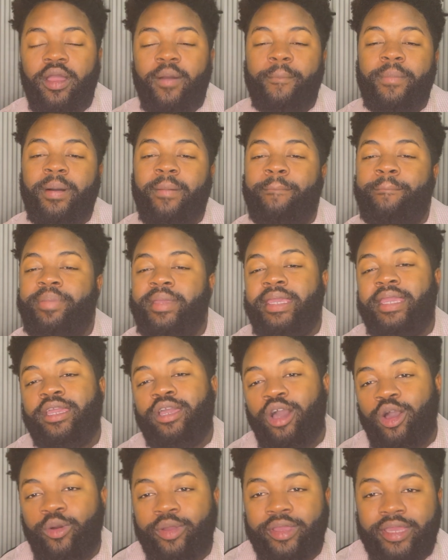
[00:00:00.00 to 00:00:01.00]
But being
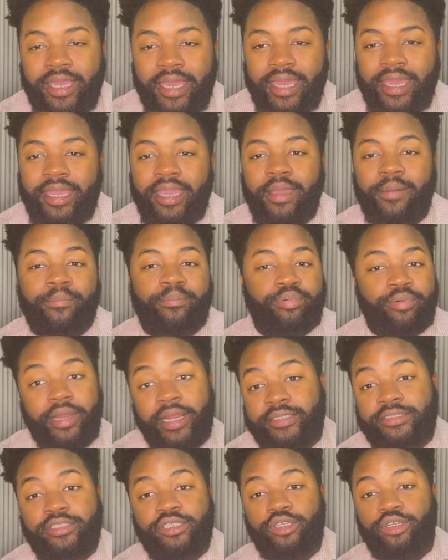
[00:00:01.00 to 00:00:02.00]
okay,
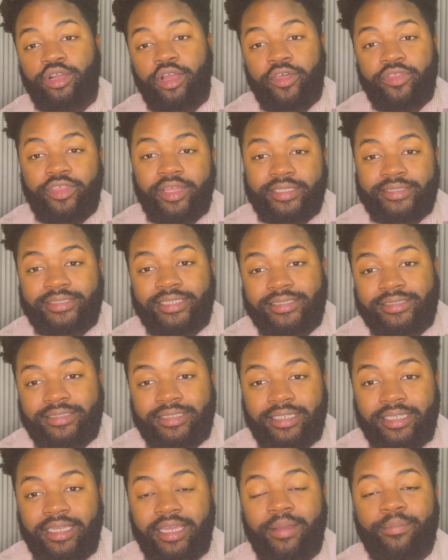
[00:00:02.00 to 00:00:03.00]
embracing your
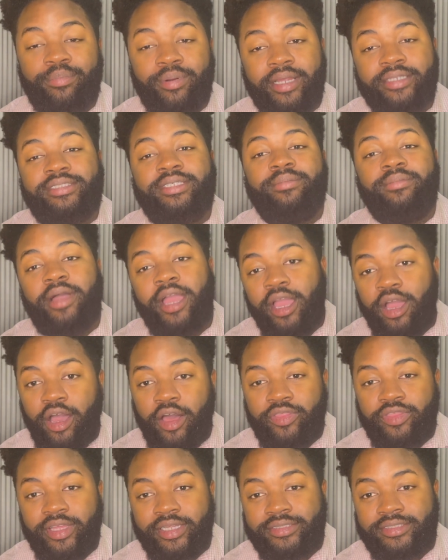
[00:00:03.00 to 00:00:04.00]
authenticity, embracing my
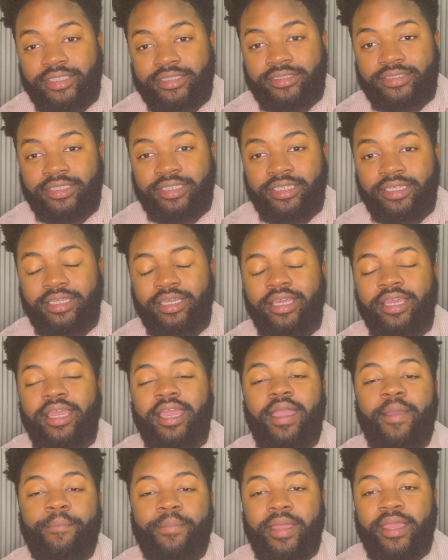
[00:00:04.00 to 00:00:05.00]
authenticity,
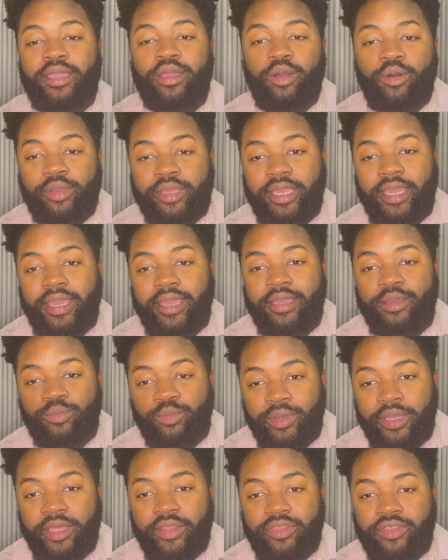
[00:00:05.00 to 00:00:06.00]
and being okay
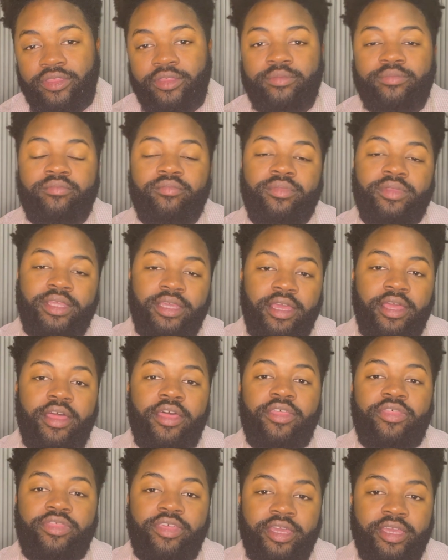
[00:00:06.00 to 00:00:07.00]
with
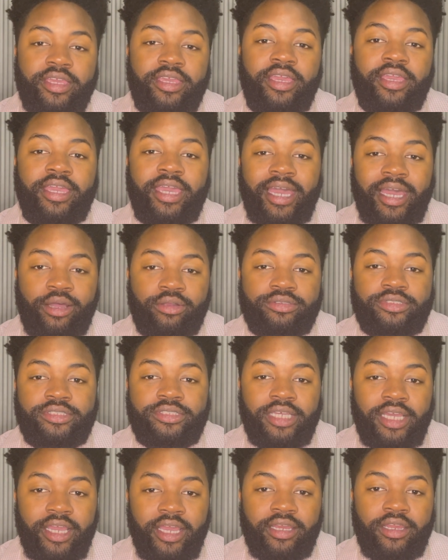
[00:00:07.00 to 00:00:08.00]
thinking
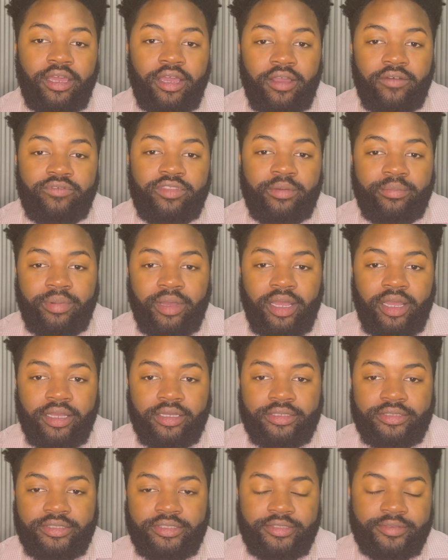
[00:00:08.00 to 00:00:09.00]
outside of the
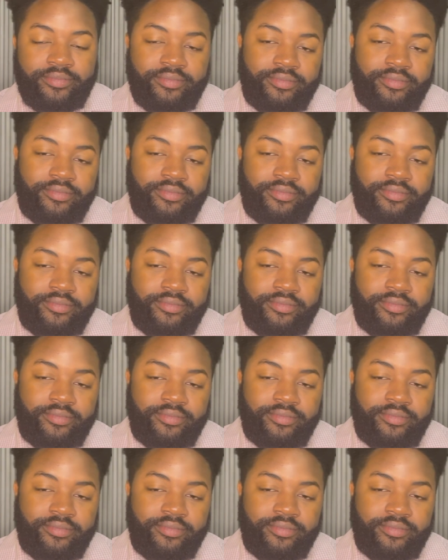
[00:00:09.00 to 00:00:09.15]
box.